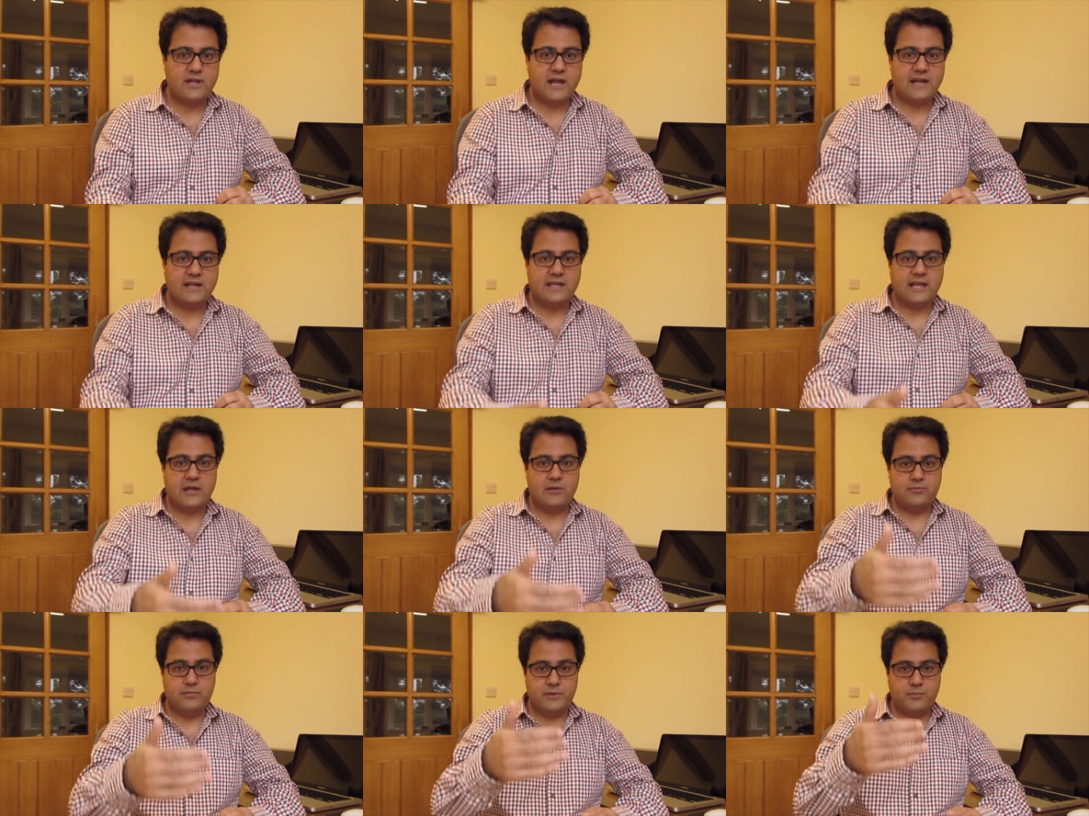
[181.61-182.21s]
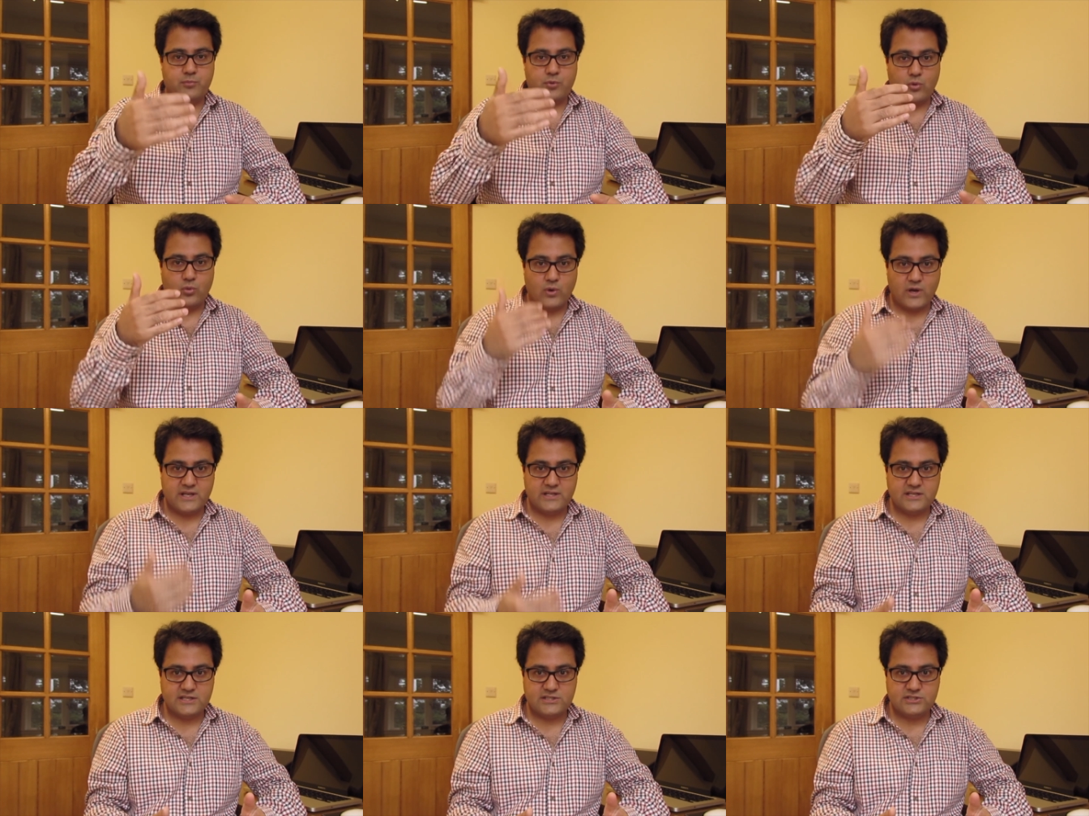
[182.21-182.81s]
that can be
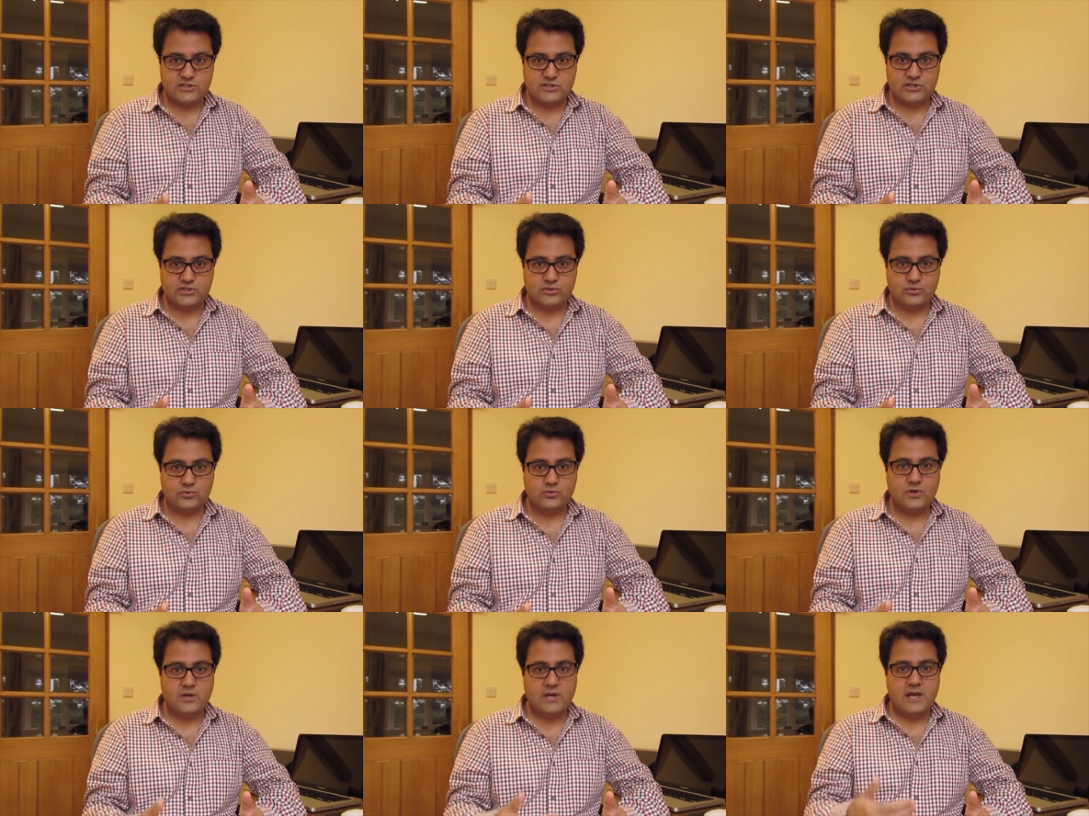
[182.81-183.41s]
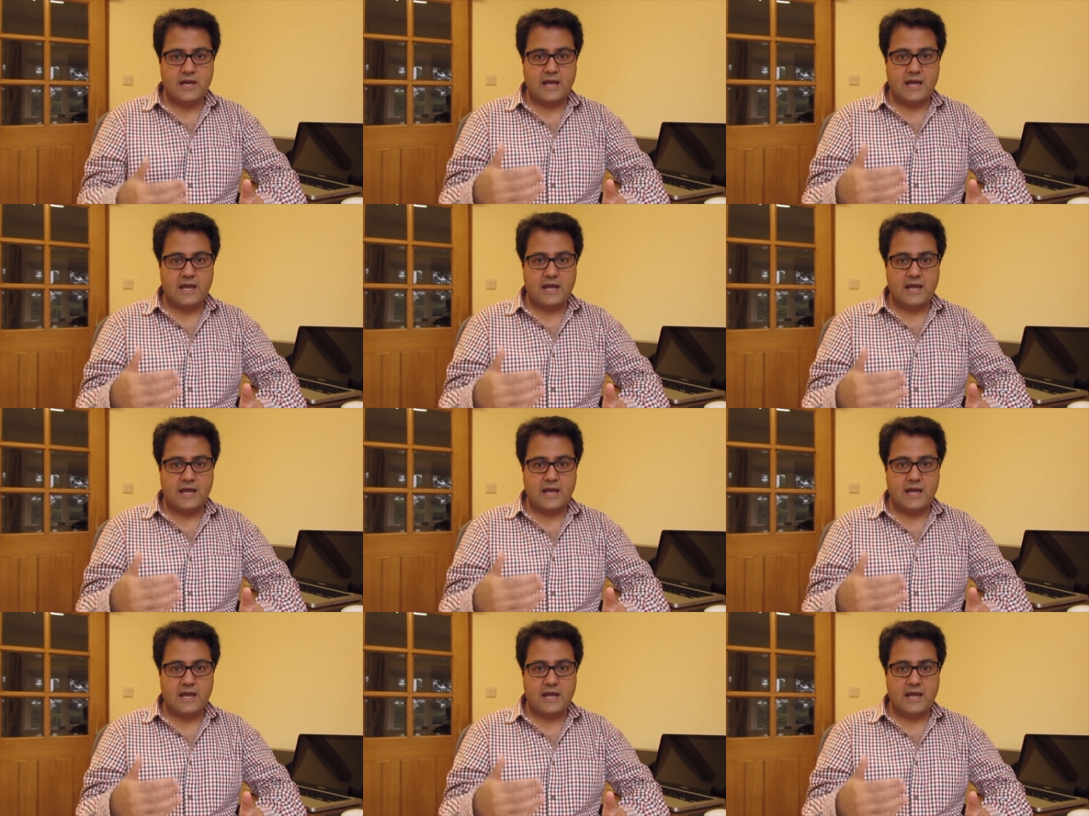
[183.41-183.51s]
provided to you,